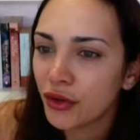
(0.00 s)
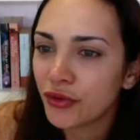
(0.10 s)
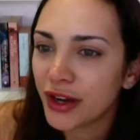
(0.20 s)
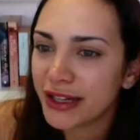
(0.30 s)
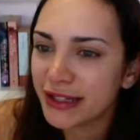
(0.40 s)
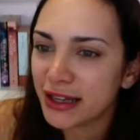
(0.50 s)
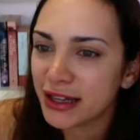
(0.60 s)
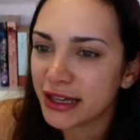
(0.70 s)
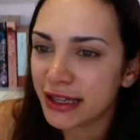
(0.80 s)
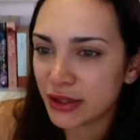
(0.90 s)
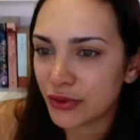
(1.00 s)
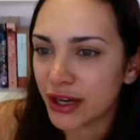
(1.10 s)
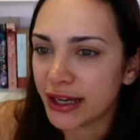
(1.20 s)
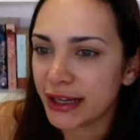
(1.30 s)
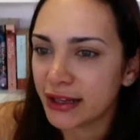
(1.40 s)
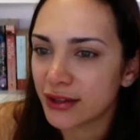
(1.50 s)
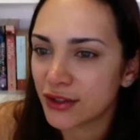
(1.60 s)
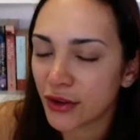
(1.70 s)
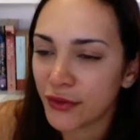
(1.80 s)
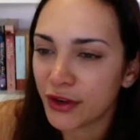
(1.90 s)
Rita is reading
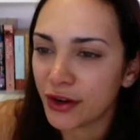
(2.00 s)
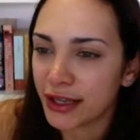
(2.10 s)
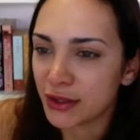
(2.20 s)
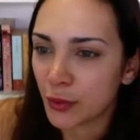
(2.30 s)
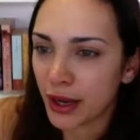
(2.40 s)
Sophie Green's